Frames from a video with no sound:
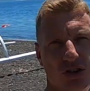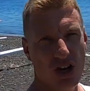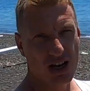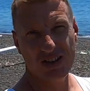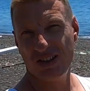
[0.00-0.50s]

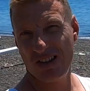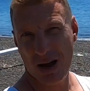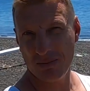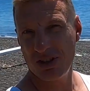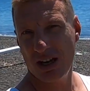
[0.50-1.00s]
Just
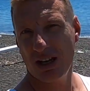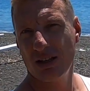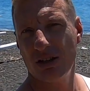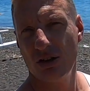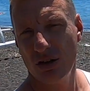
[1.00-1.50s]
something
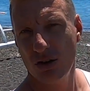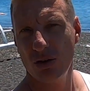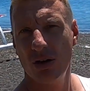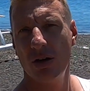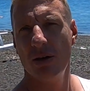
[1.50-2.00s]

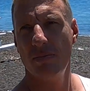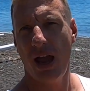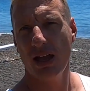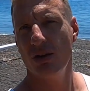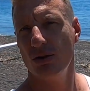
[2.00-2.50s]
to
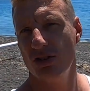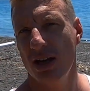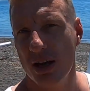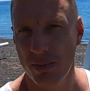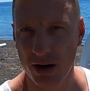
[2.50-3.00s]
make you
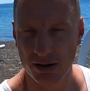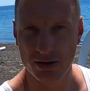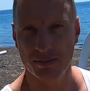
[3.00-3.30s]
think about.